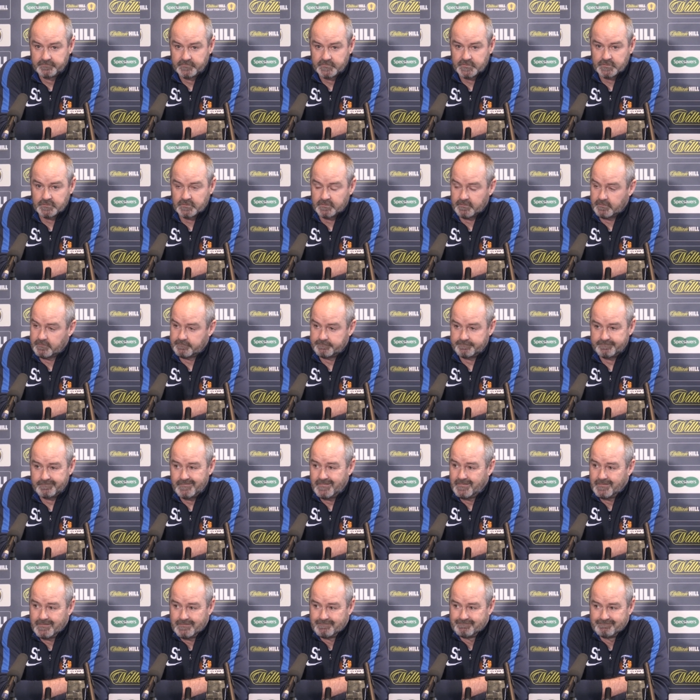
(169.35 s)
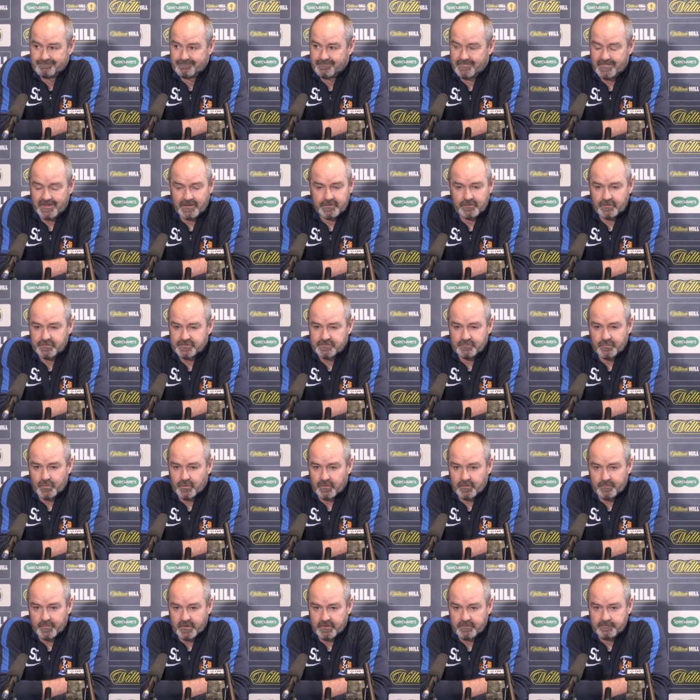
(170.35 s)
So that doesn't
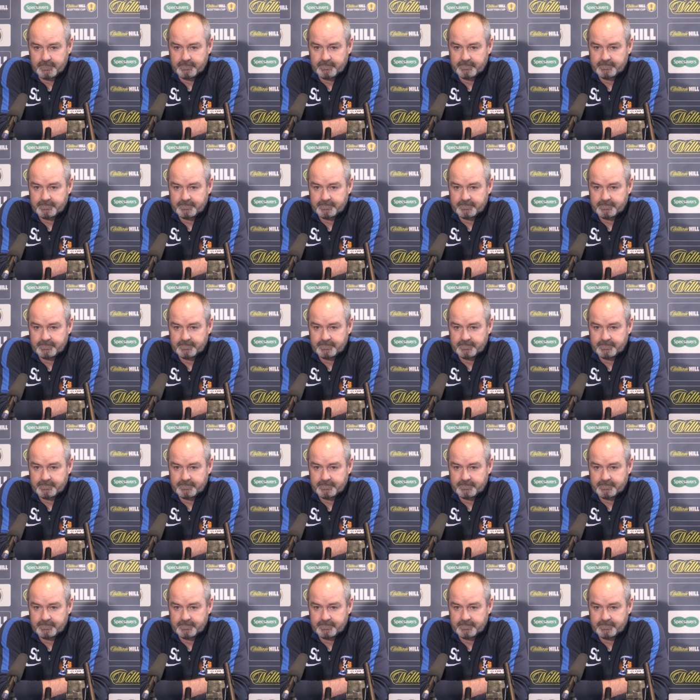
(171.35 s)
bother me.